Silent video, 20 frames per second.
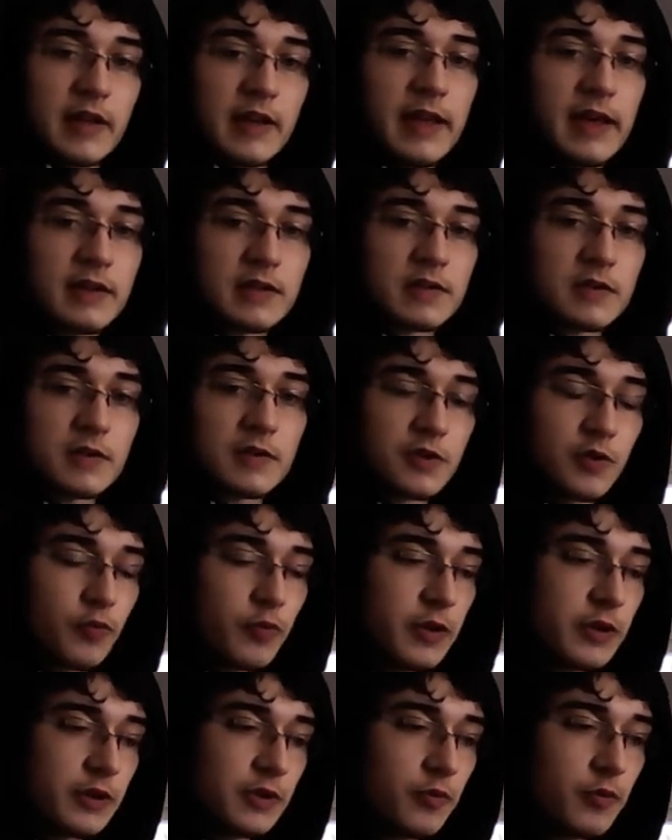Yes, so
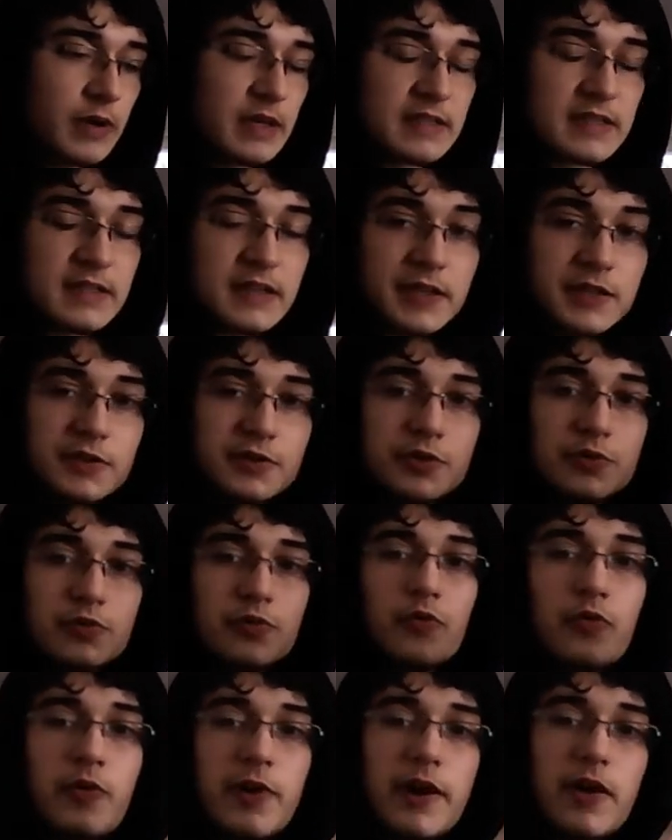you will start to
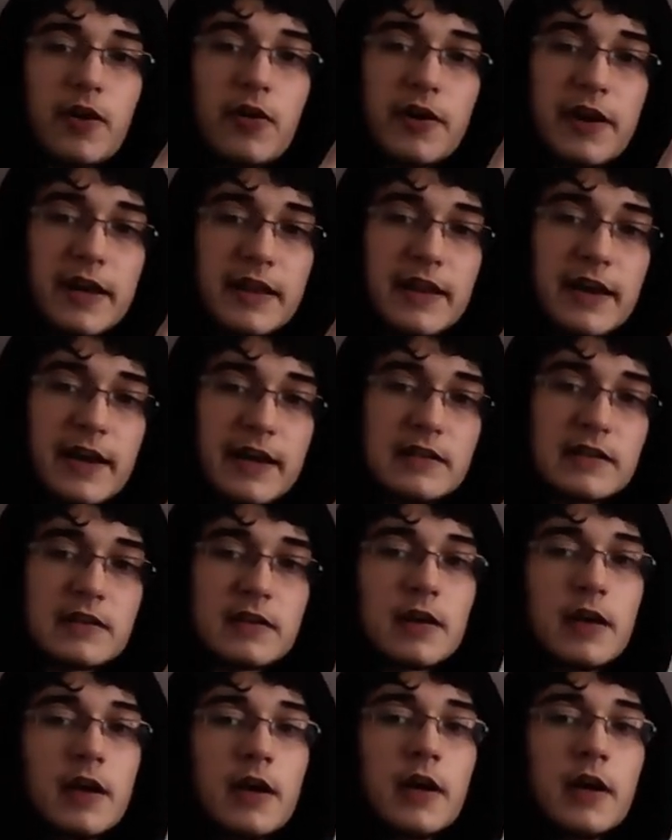reorganize